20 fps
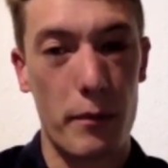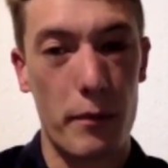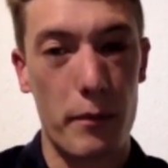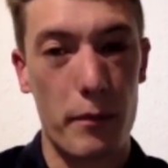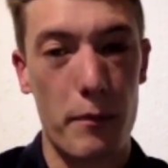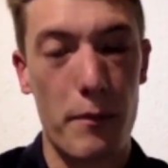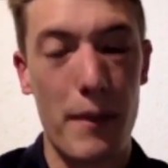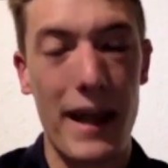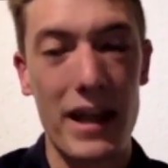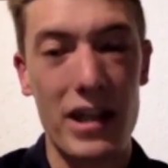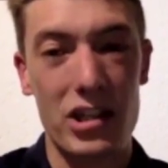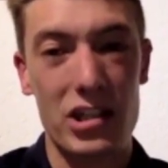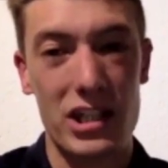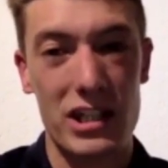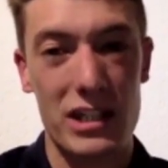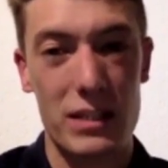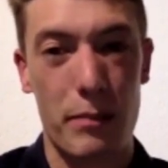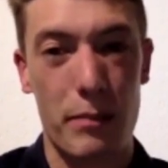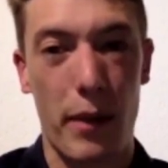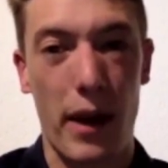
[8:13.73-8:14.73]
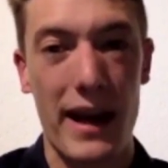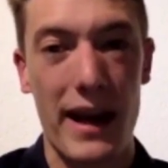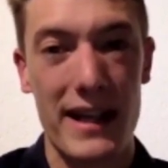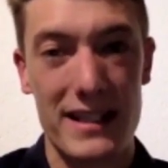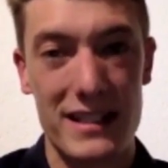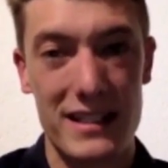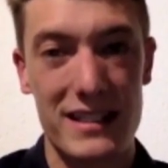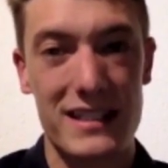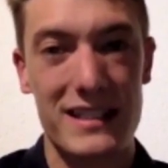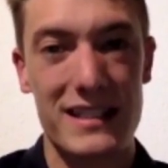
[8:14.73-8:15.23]
matches
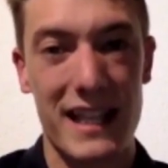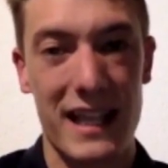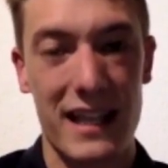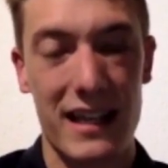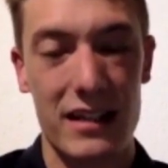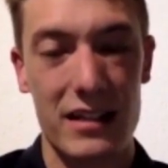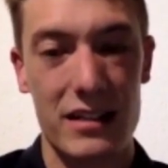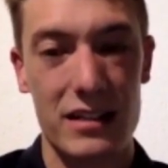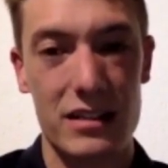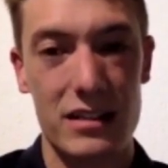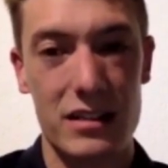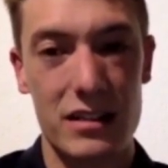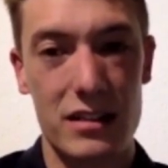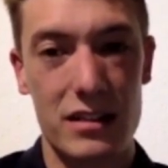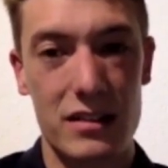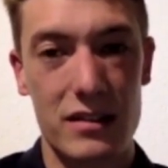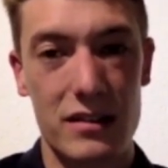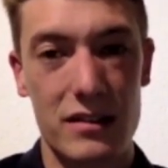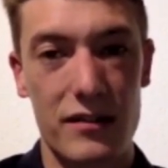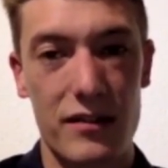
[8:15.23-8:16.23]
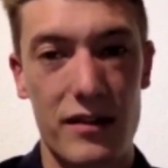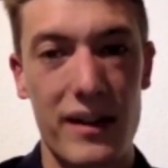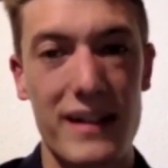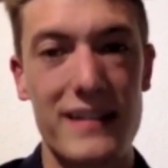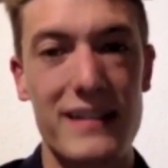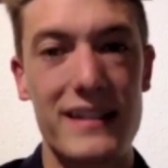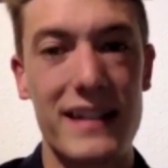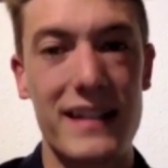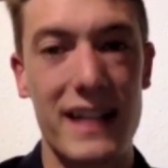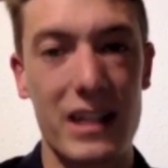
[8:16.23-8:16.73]
buyers and sellers for
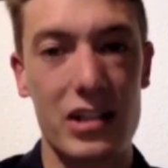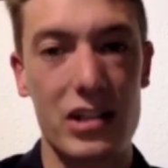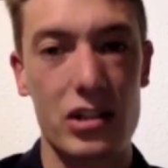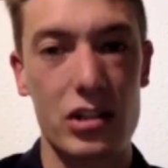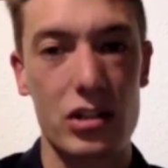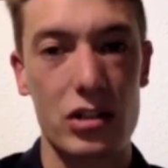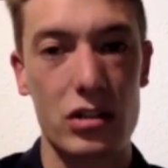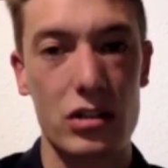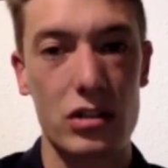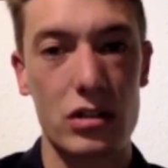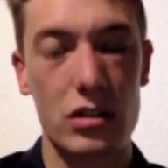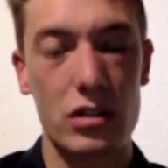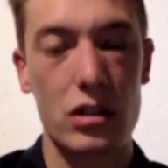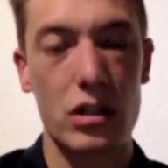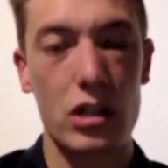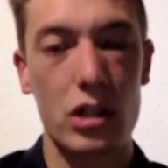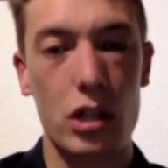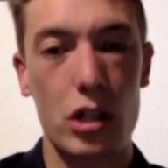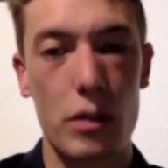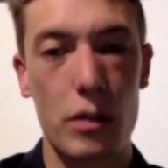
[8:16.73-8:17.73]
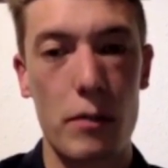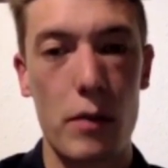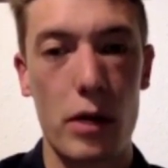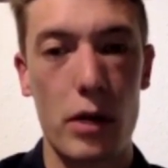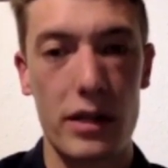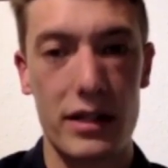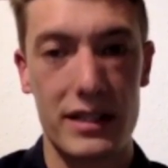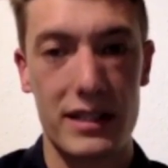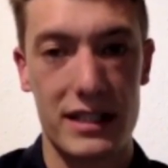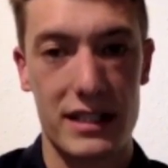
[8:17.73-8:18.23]
international
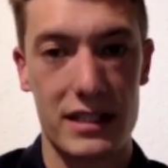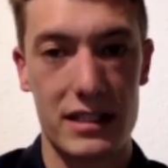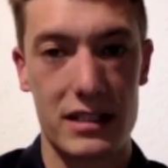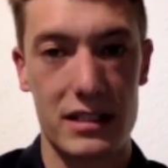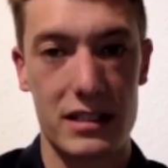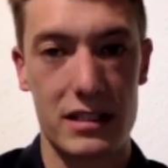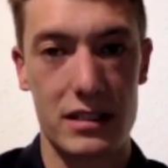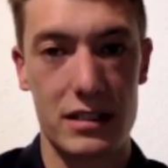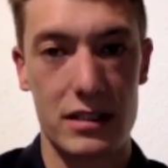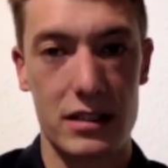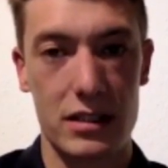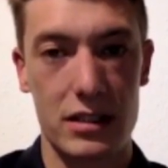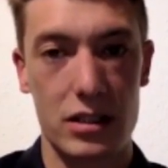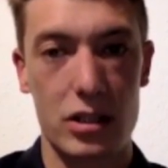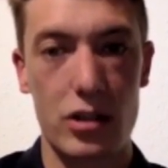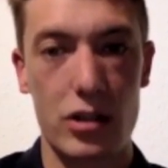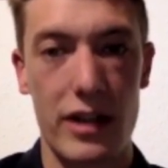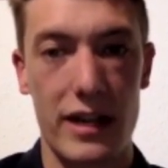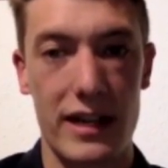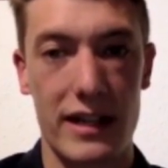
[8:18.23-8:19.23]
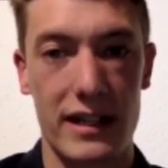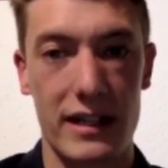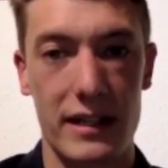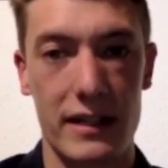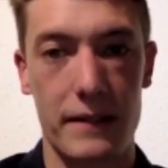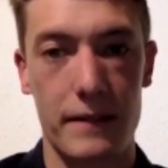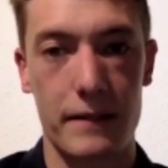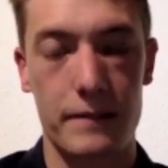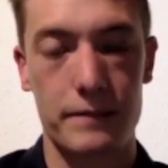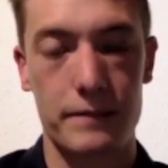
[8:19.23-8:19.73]
commodities trading.